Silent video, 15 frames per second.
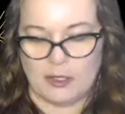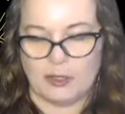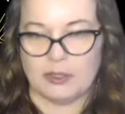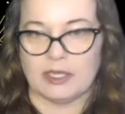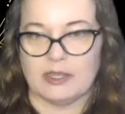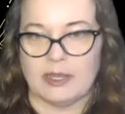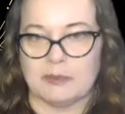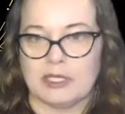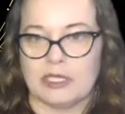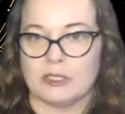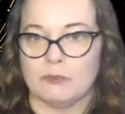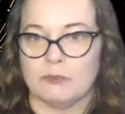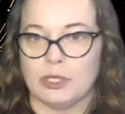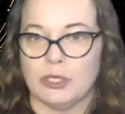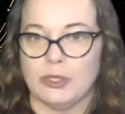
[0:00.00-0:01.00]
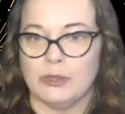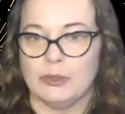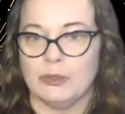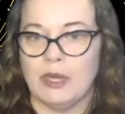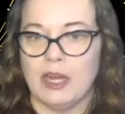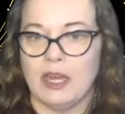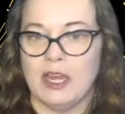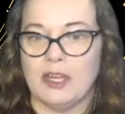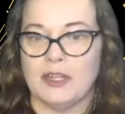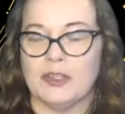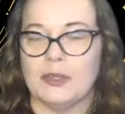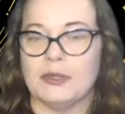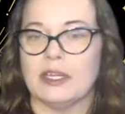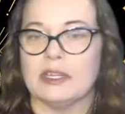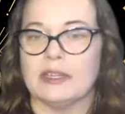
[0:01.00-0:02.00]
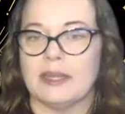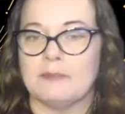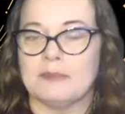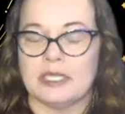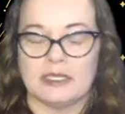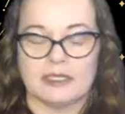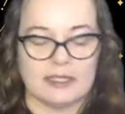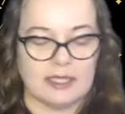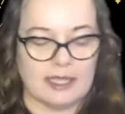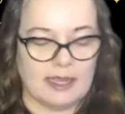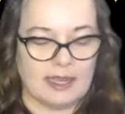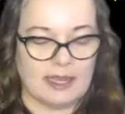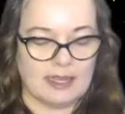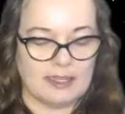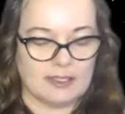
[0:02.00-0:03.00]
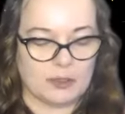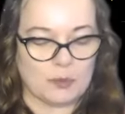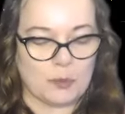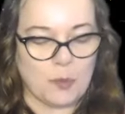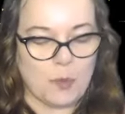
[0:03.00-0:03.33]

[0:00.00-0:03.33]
Eucalyptus Blue. Eucalyptus is